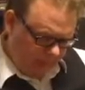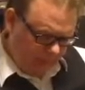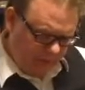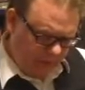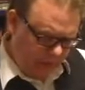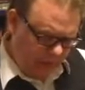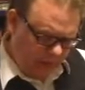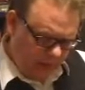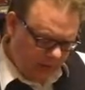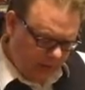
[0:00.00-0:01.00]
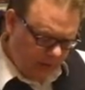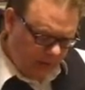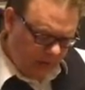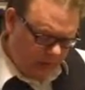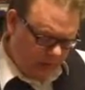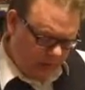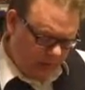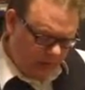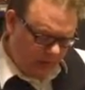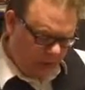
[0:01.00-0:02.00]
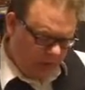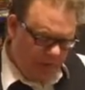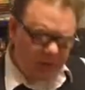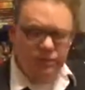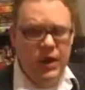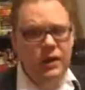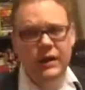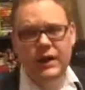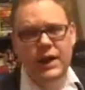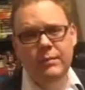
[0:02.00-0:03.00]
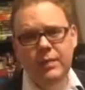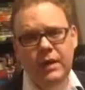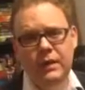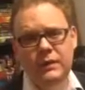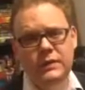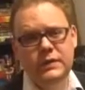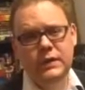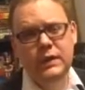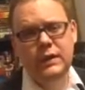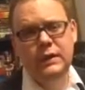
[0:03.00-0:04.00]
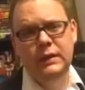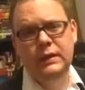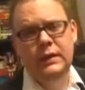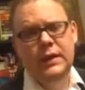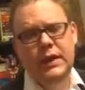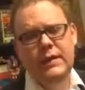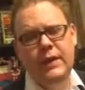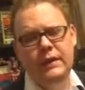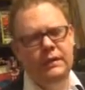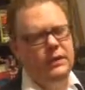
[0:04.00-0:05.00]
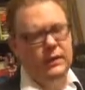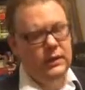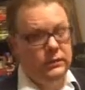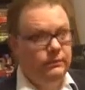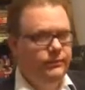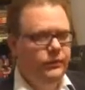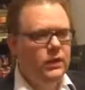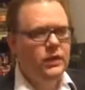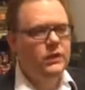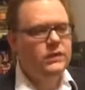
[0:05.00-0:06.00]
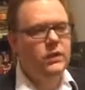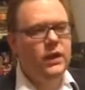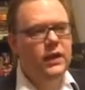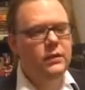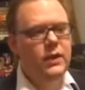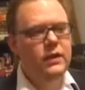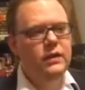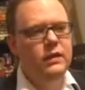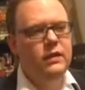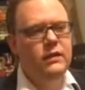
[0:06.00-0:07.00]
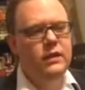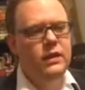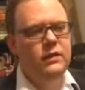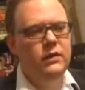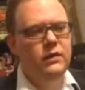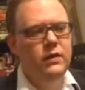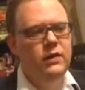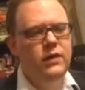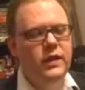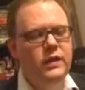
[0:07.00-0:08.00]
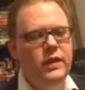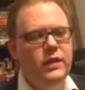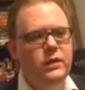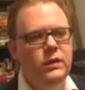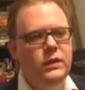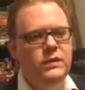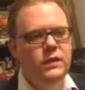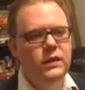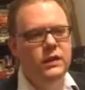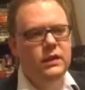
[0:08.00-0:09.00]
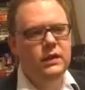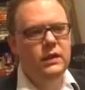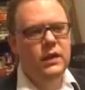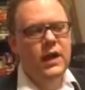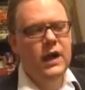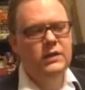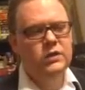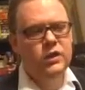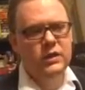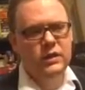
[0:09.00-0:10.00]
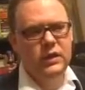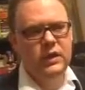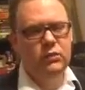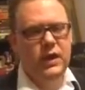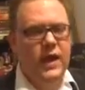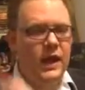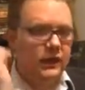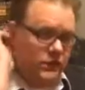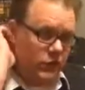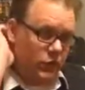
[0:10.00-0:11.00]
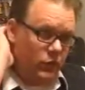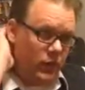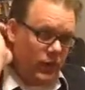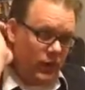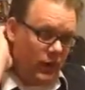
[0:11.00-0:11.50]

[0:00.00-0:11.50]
phenolics create browning compounds, and then so anyway, the other thing that they do is oxygen can react to